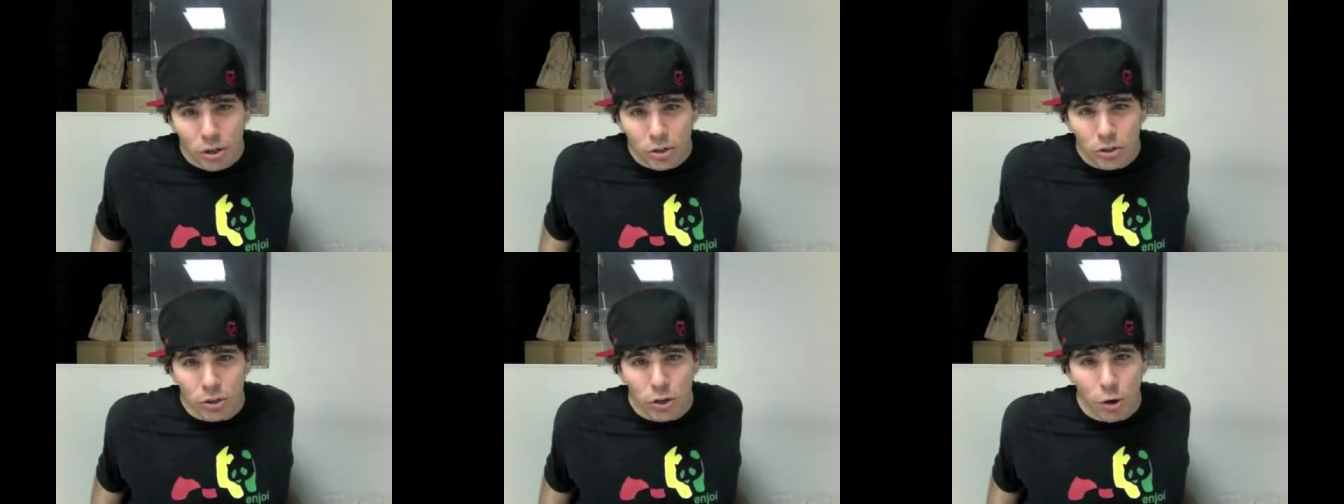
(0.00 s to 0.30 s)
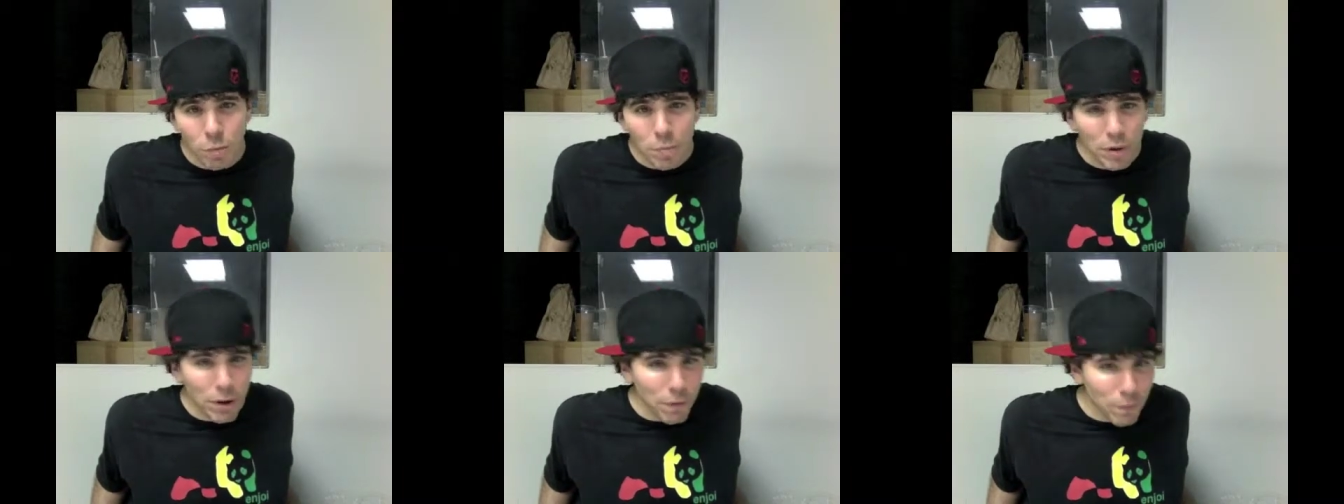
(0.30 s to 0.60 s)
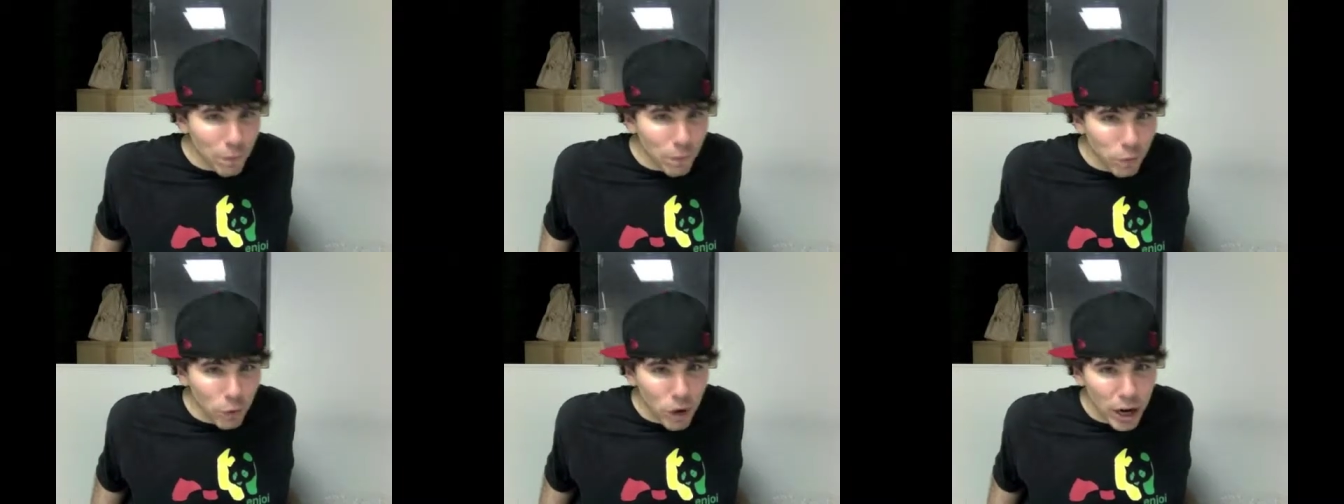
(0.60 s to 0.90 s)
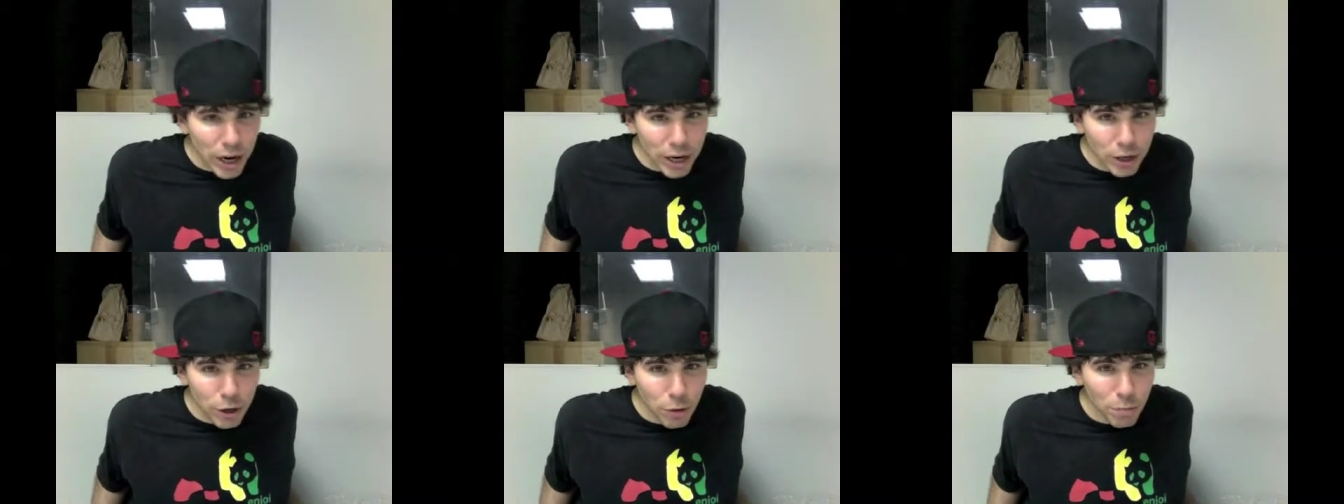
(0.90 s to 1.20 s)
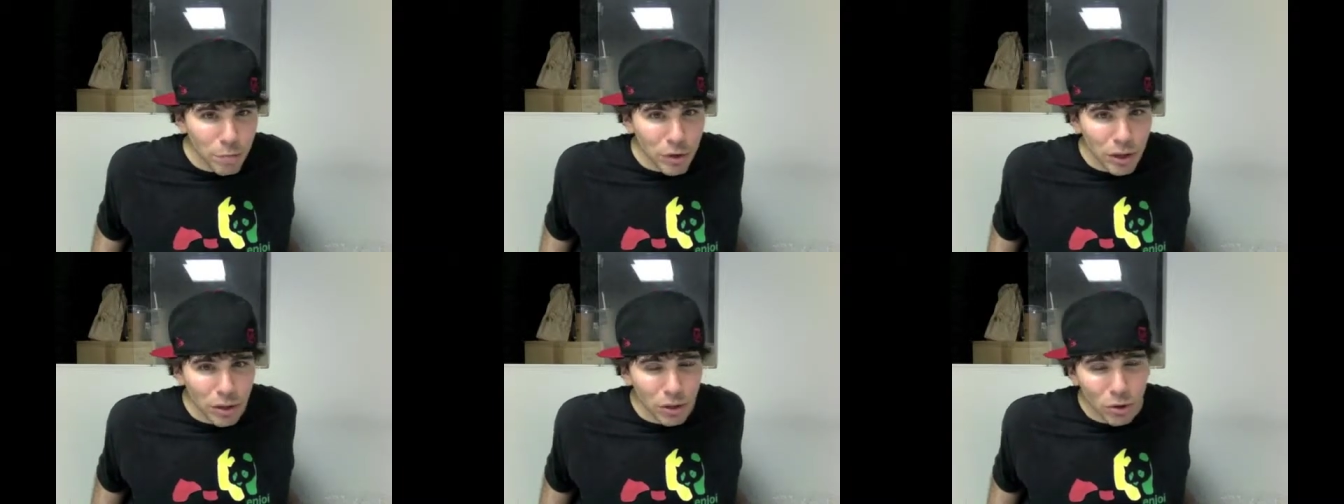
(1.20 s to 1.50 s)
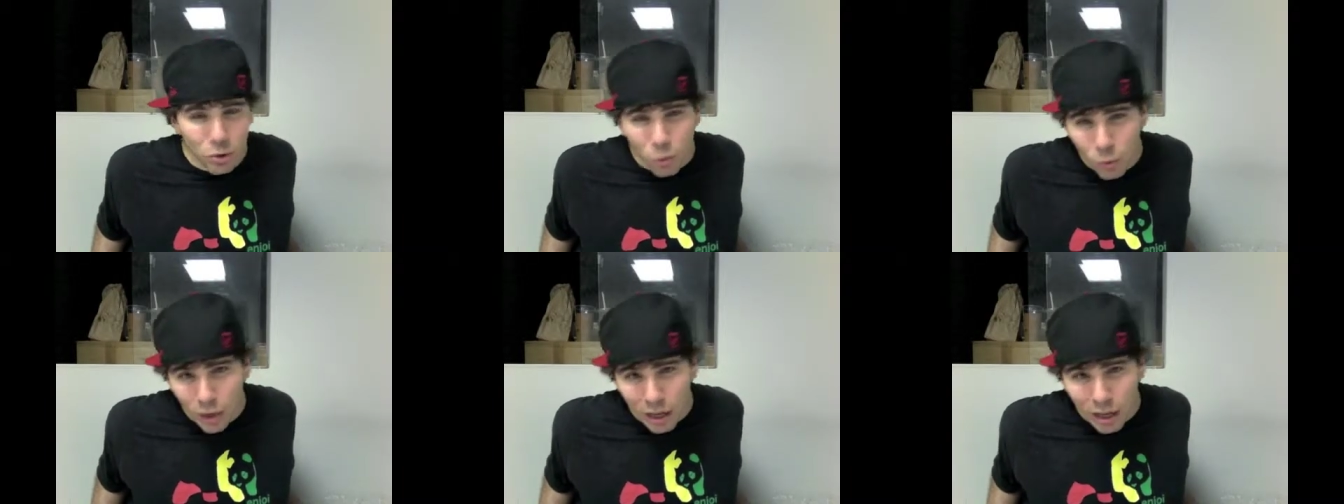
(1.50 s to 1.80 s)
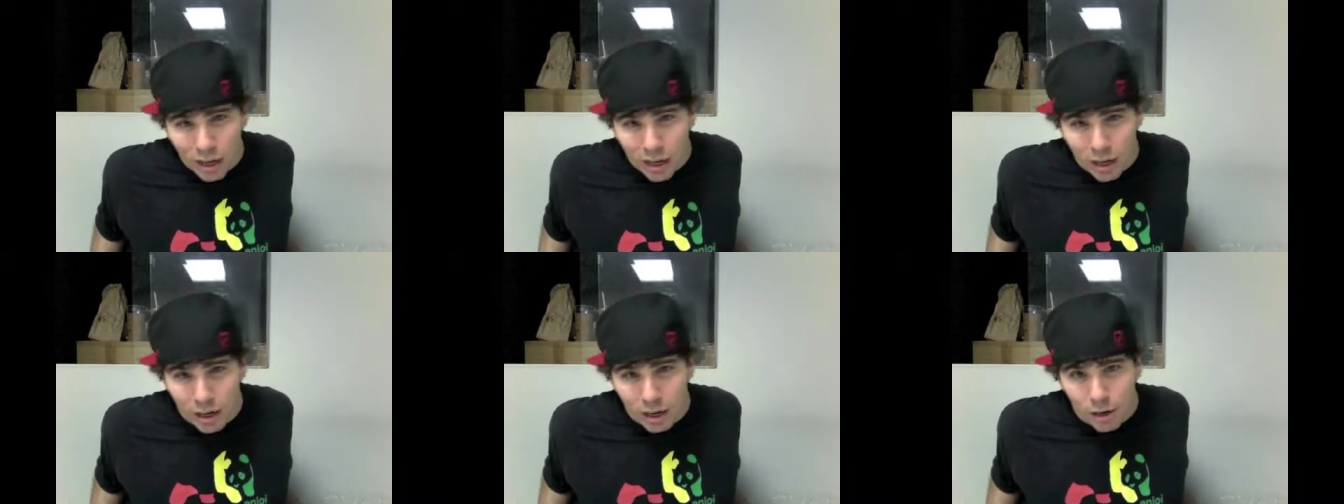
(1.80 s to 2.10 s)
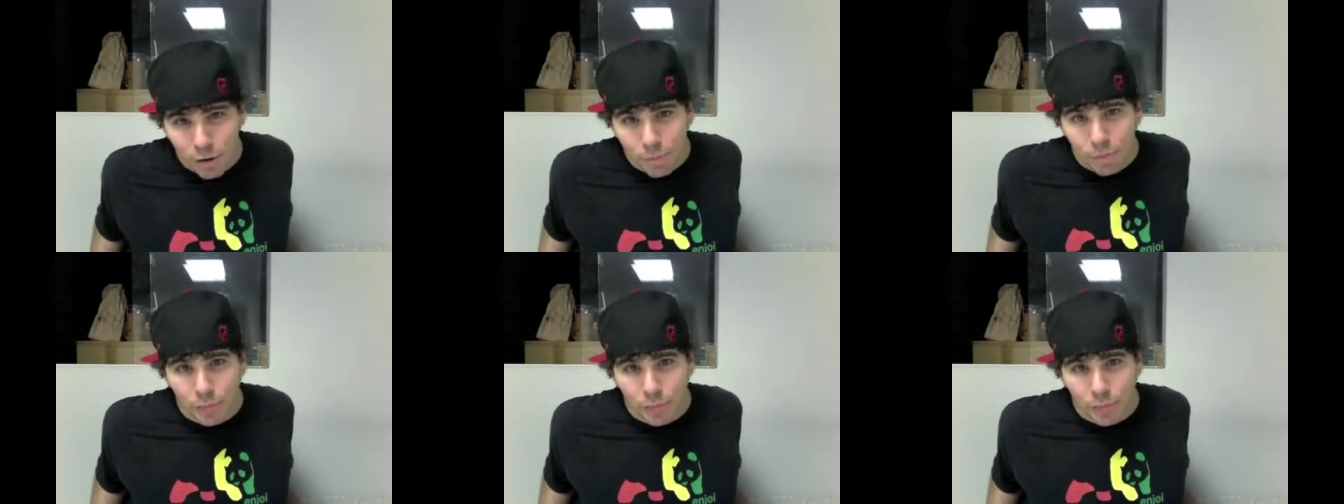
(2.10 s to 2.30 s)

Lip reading: So don't be afraid. Don't be a little weenie.